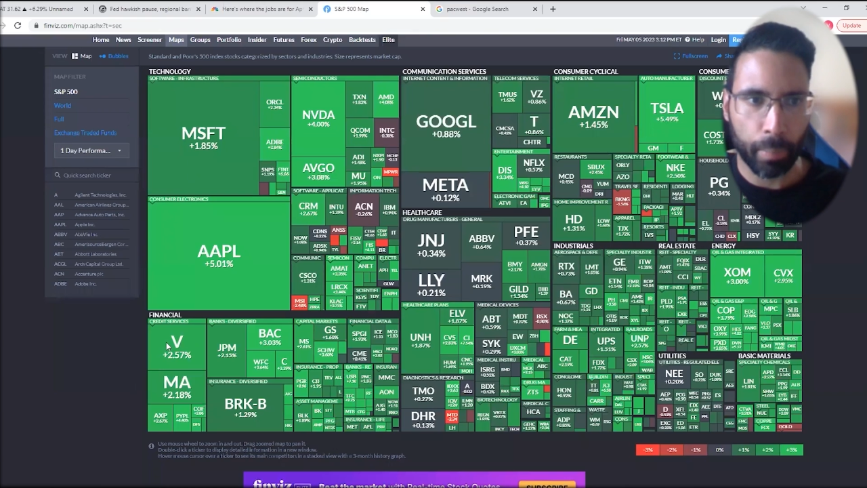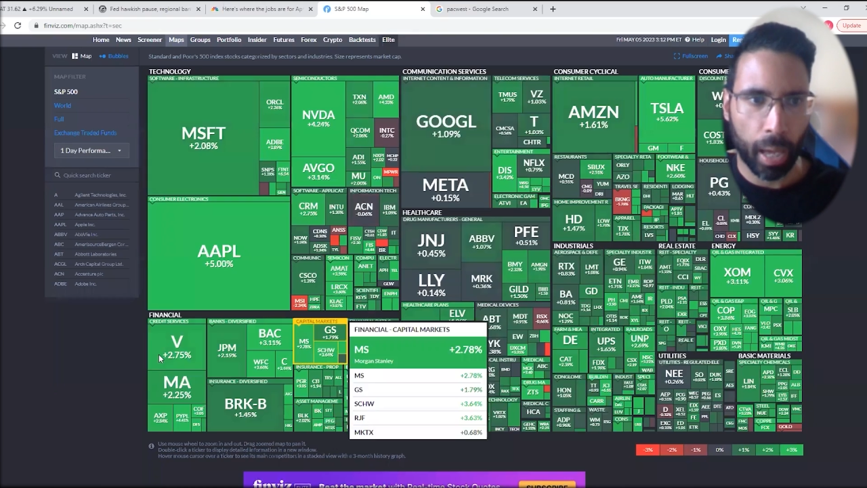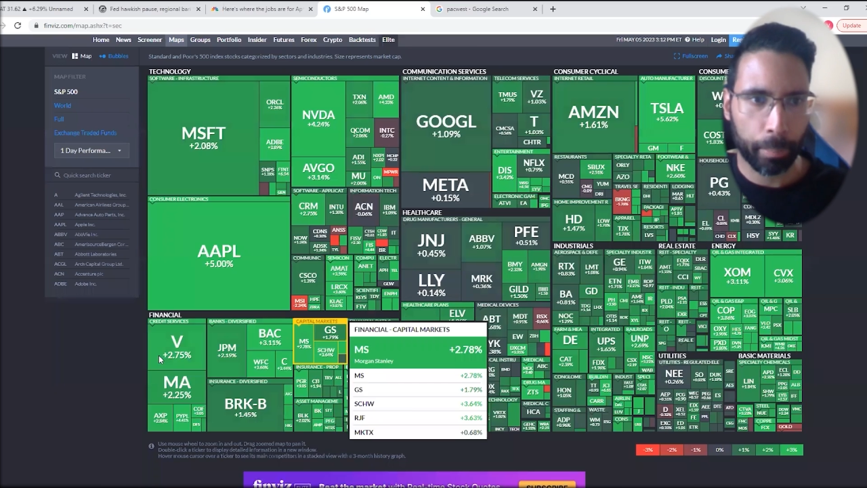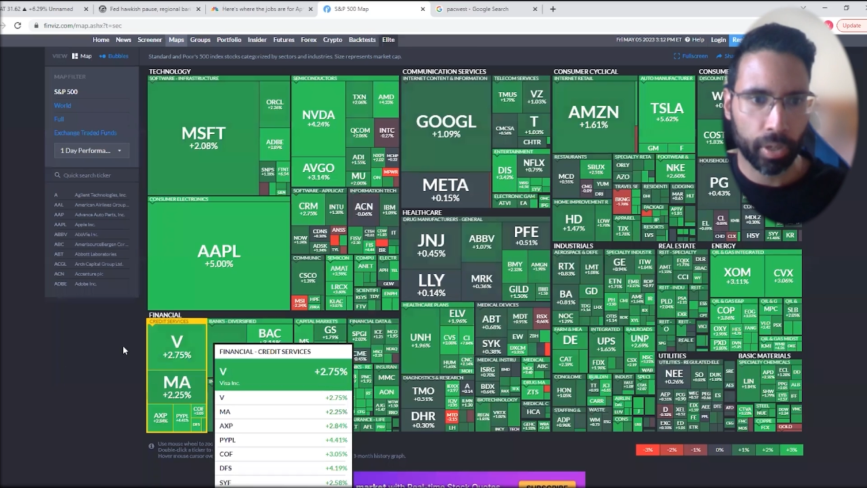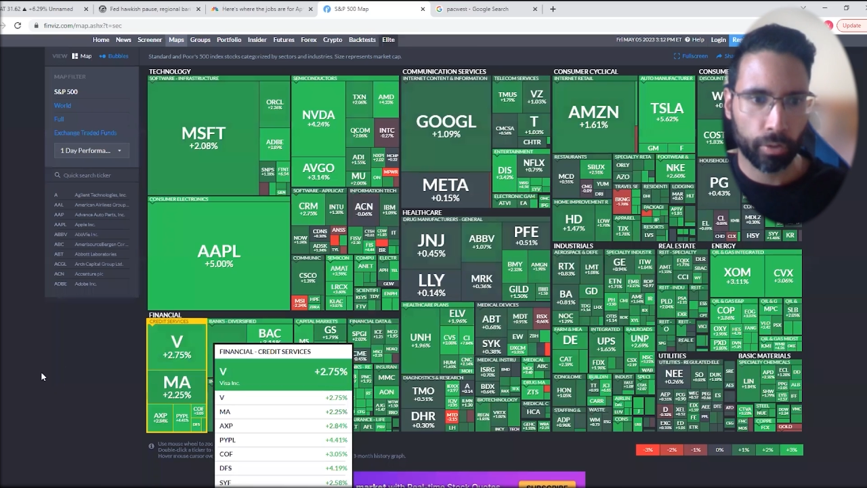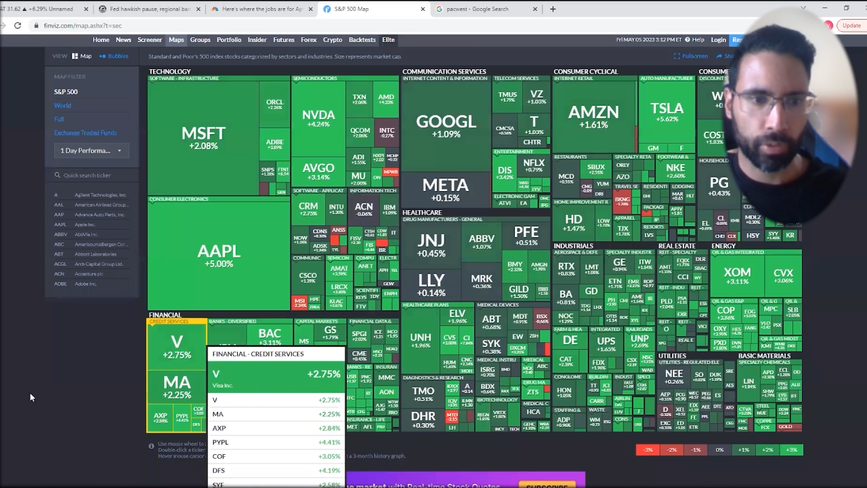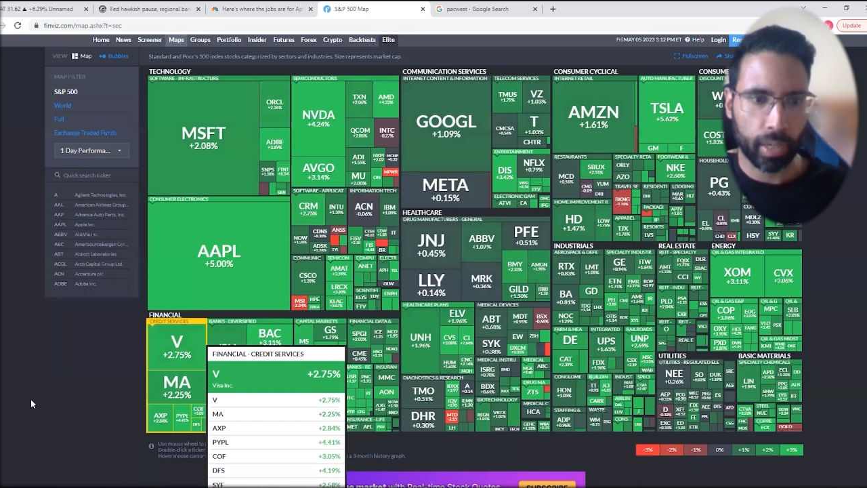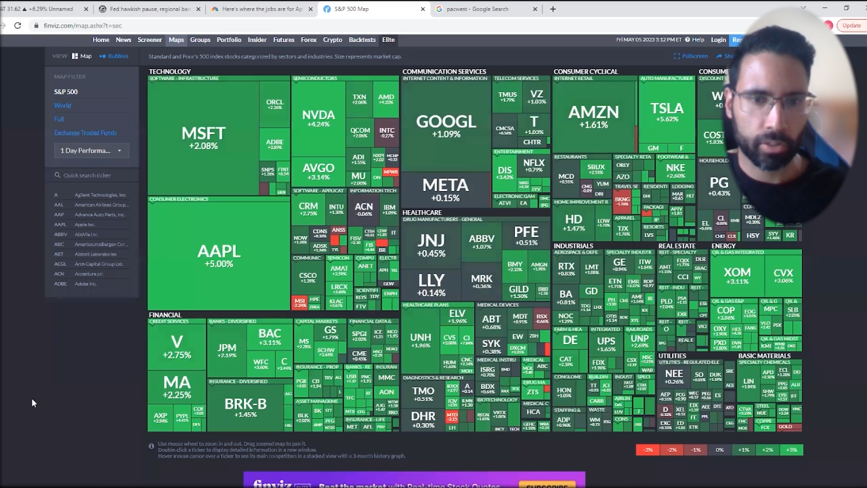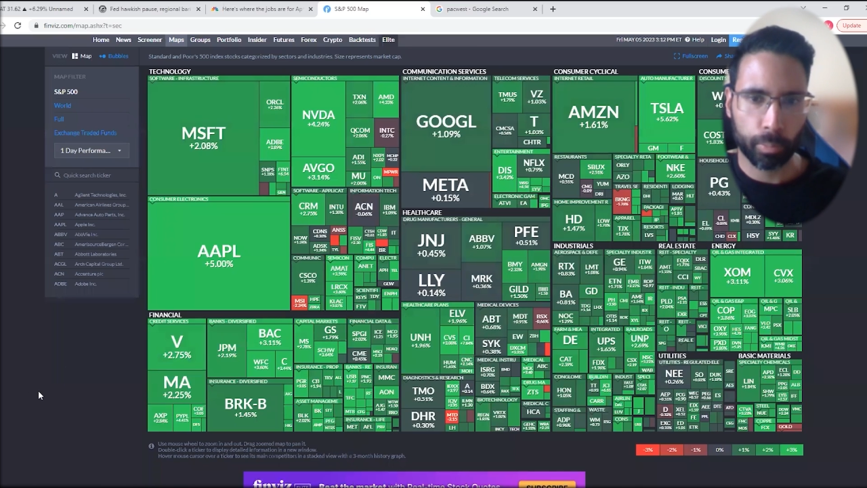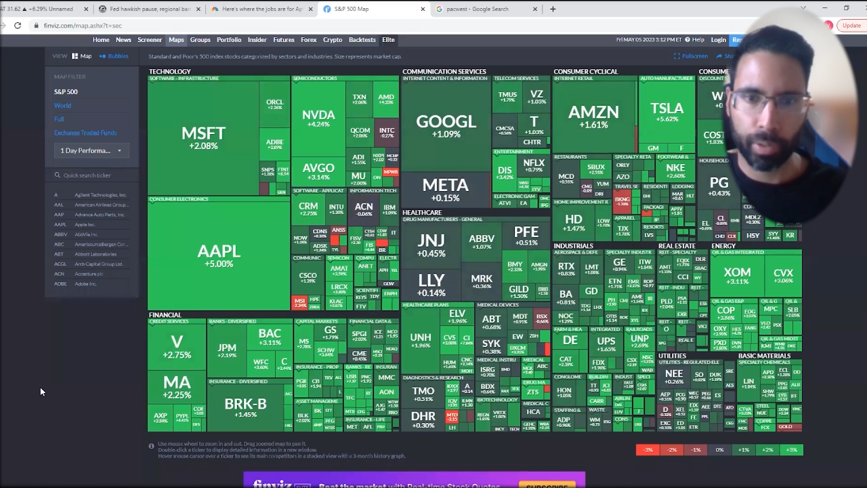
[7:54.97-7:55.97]
map here of the
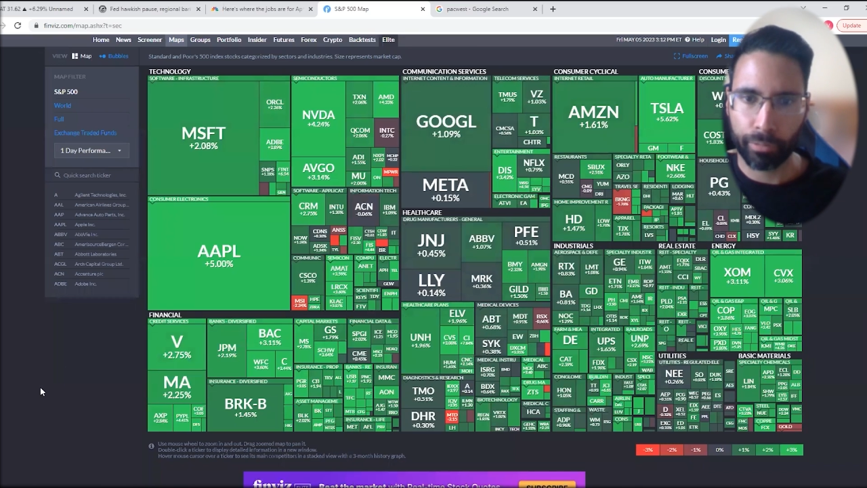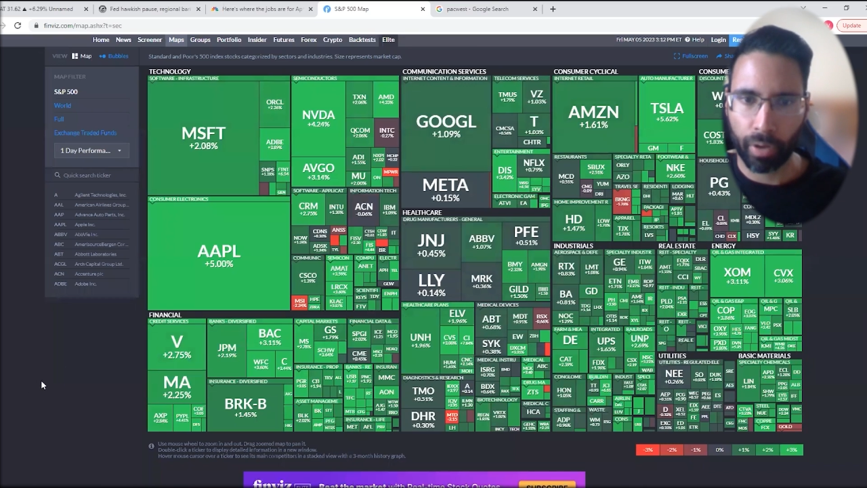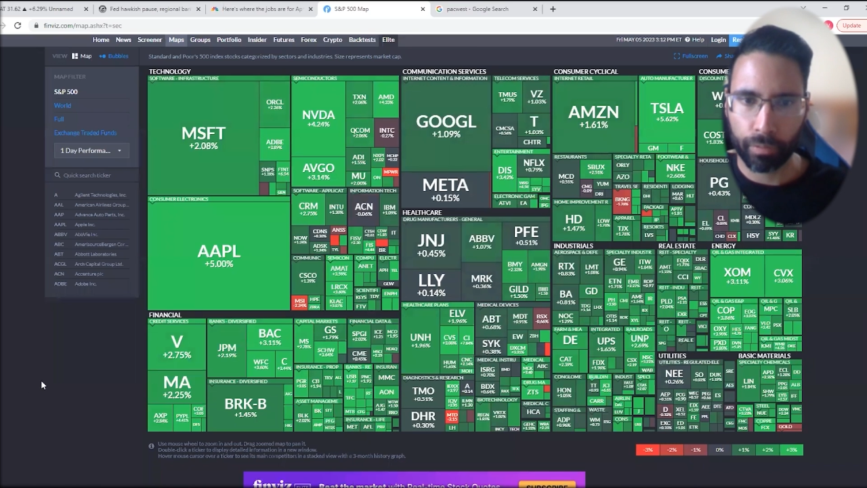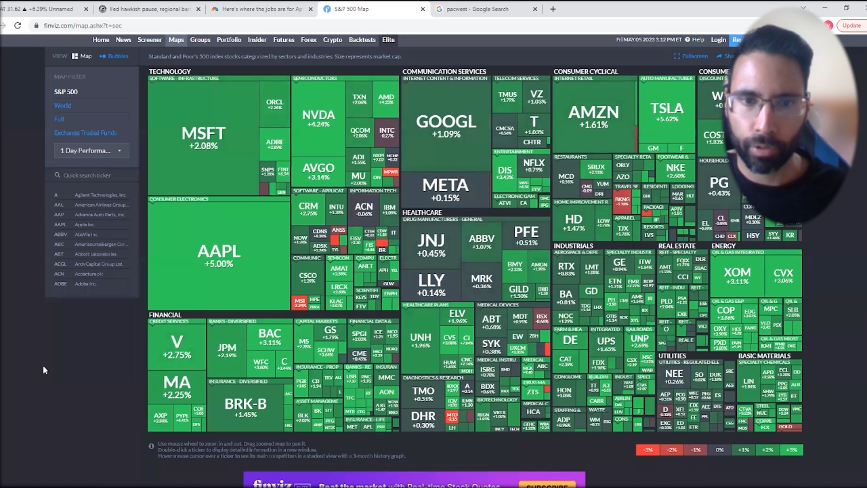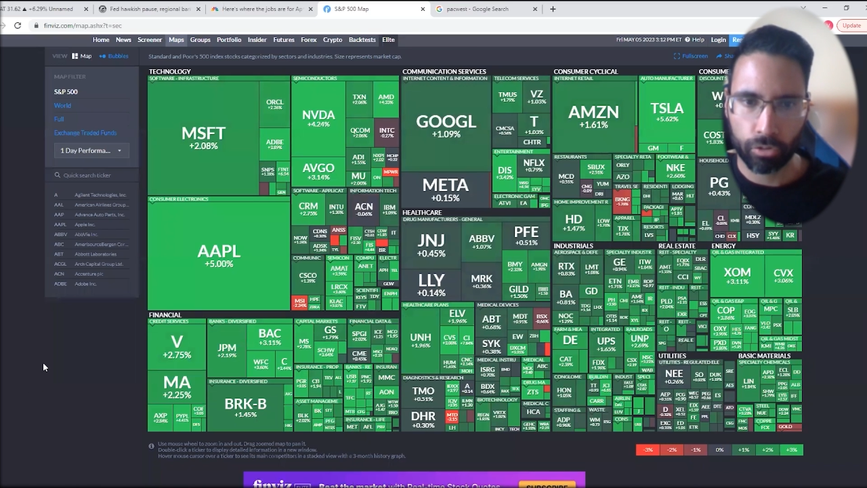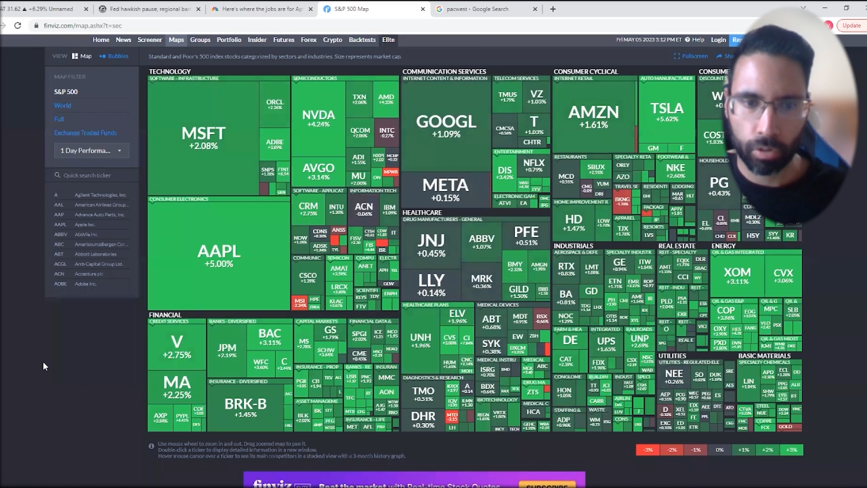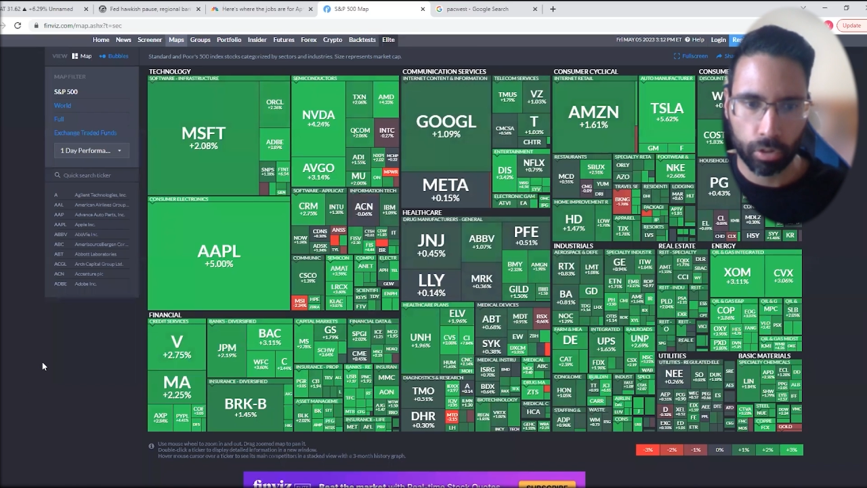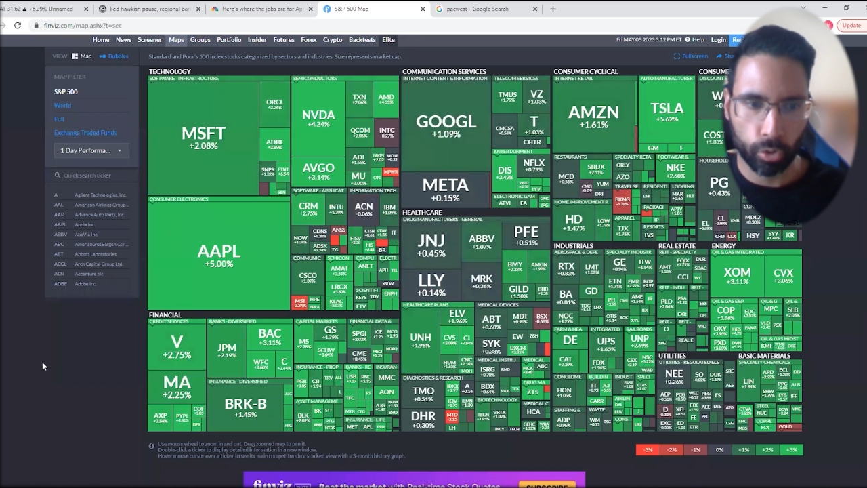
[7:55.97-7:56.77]
S&P 500,